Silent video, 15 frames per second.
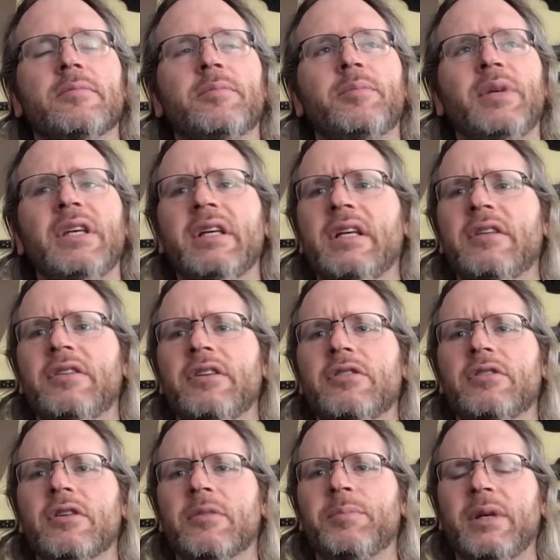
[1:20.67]

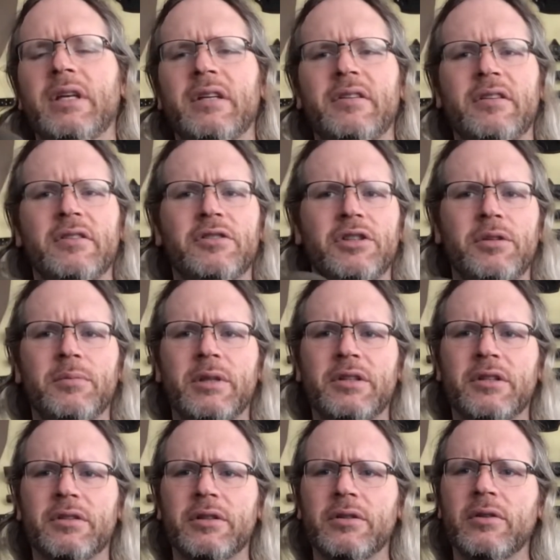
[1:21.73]
PET or PETG
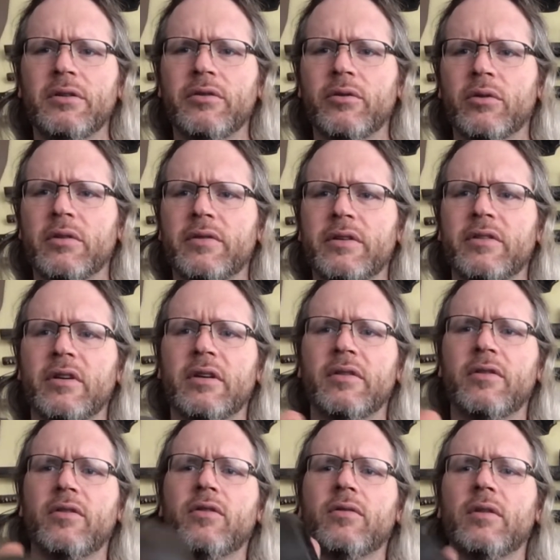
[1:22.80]
material, sort of. It's
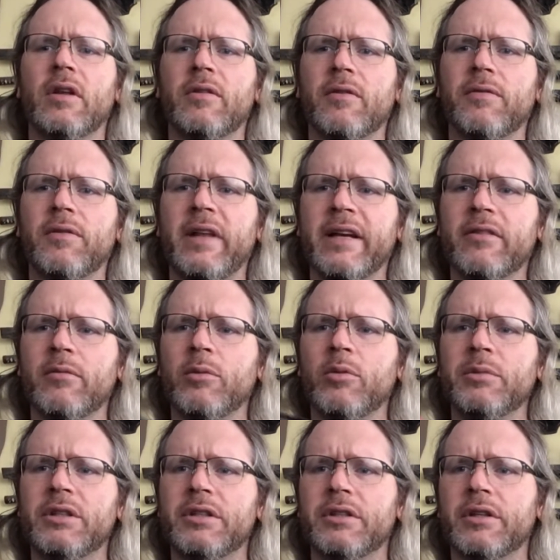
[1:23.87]
a flexible
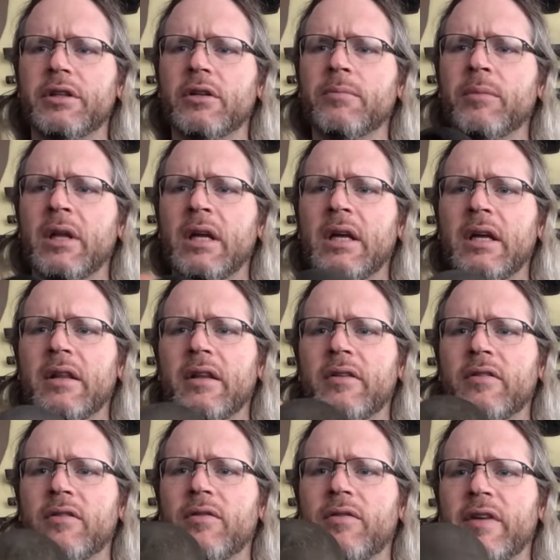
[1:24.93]
material.
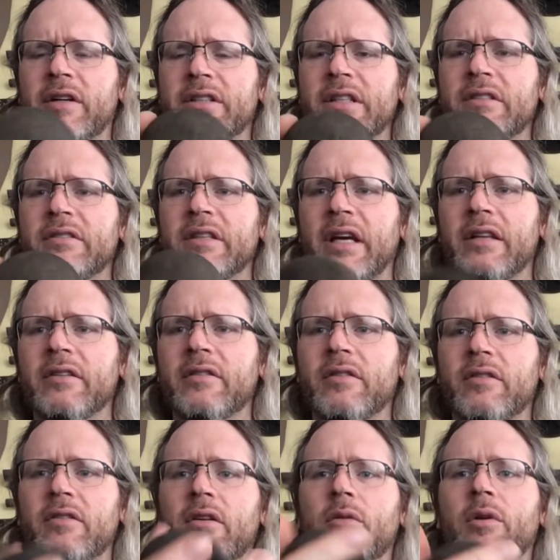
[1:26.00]
This is very dense,
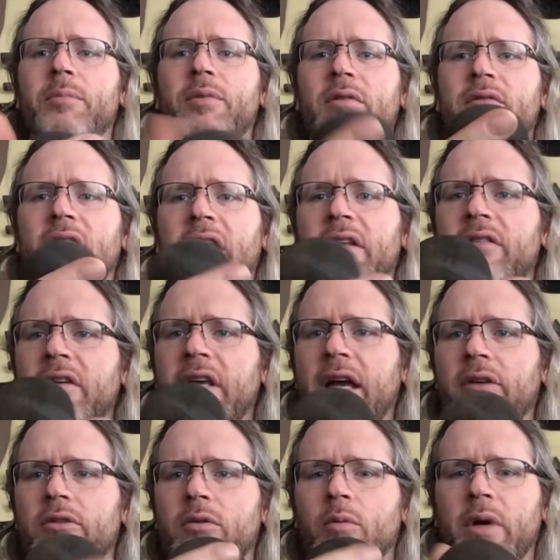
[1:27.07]
so it provides a
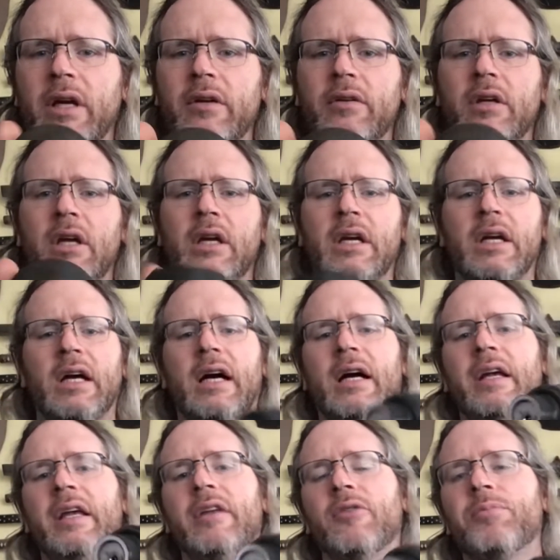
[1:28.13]
counterweight.
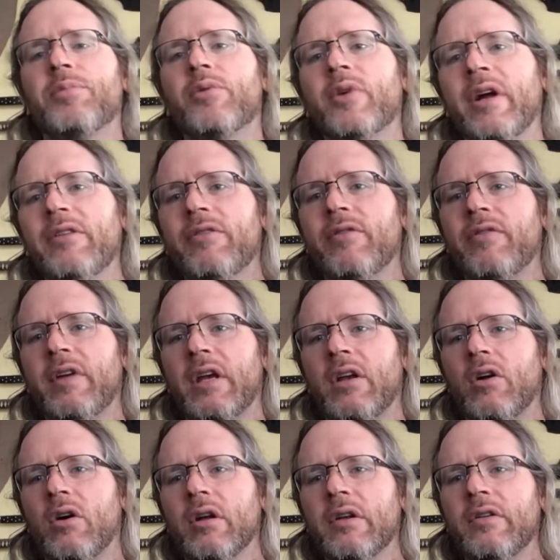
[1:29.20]
It is press fit
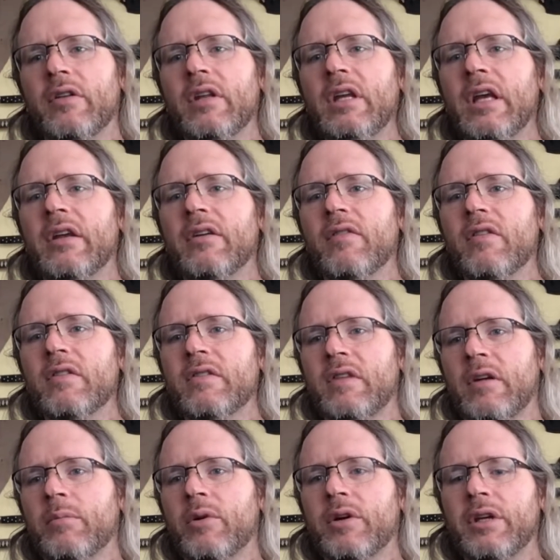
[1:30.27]
onto the end of the
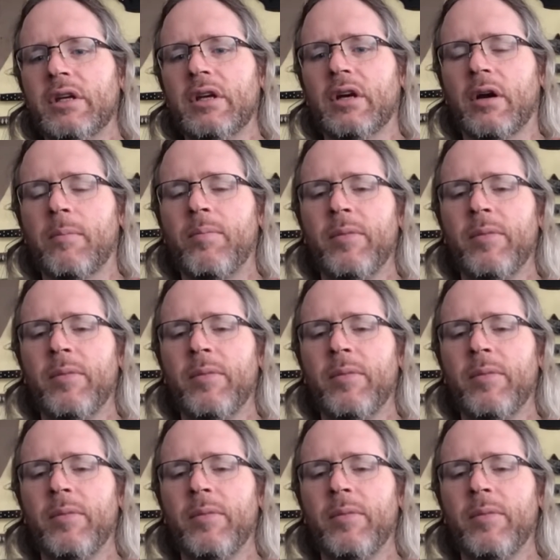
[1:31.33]
saber here.